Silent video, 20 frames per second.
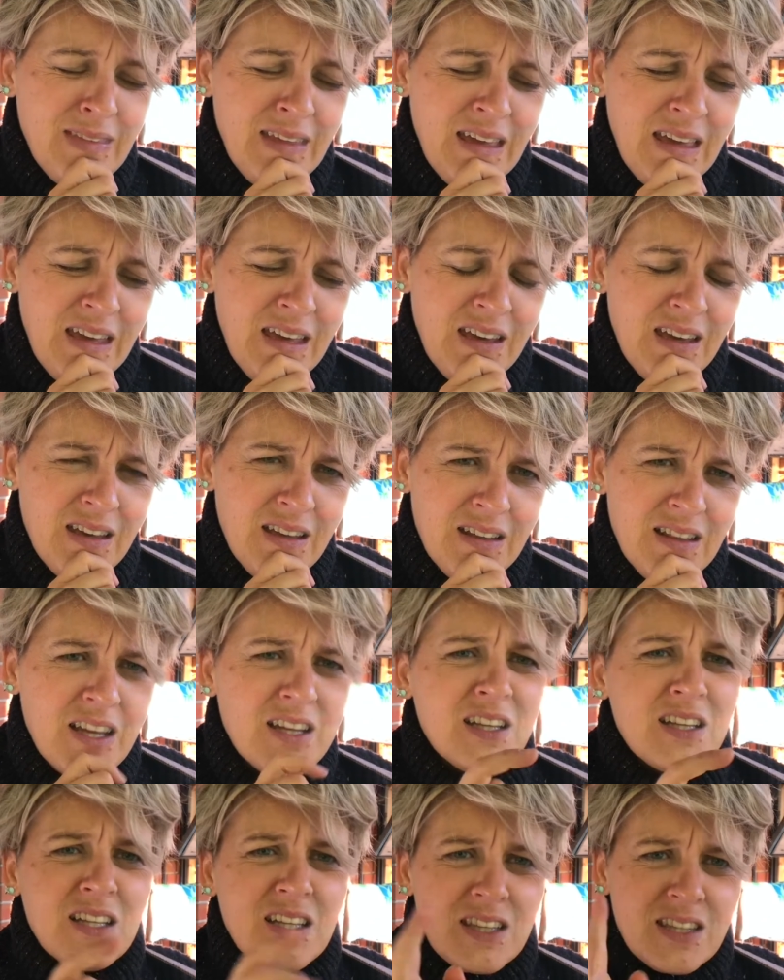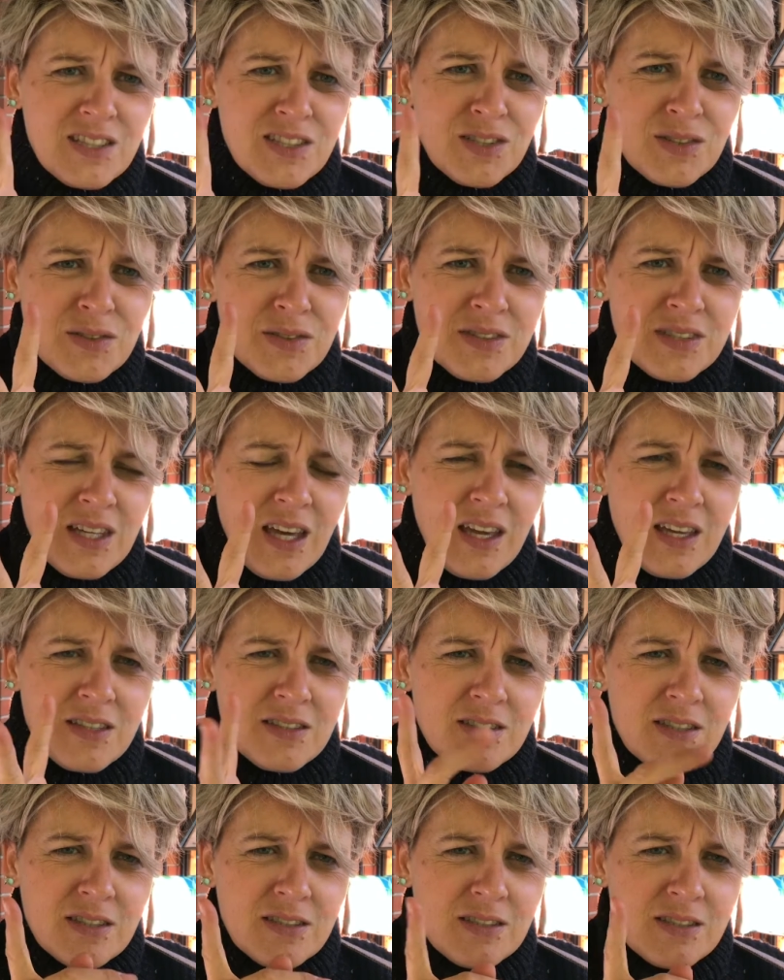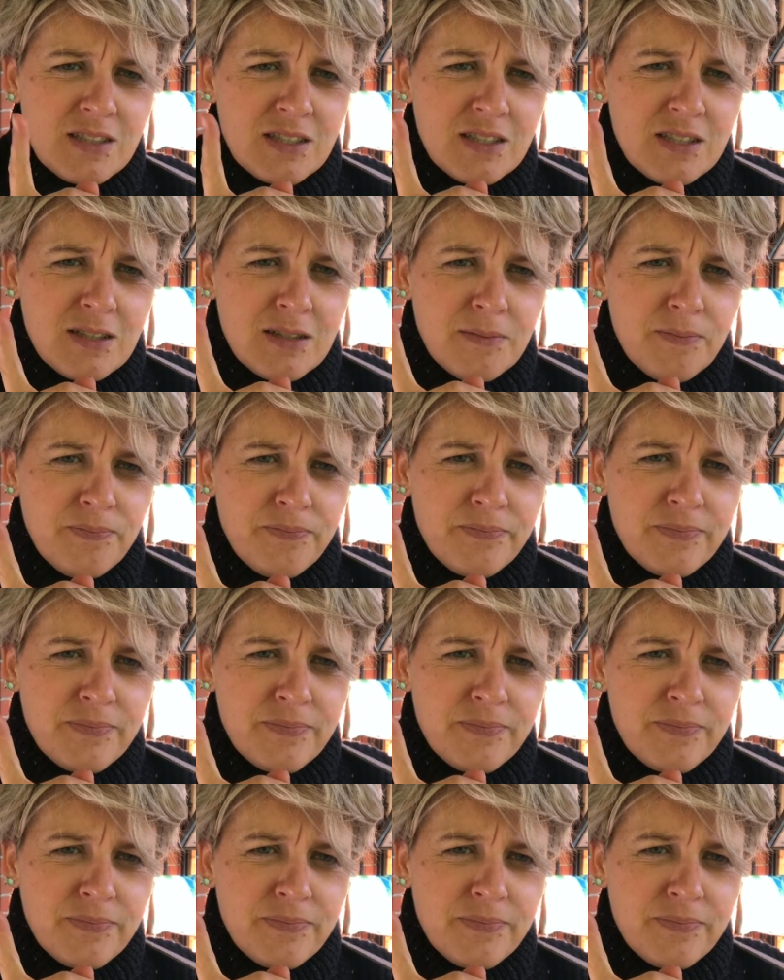Luckily, the two scientists, the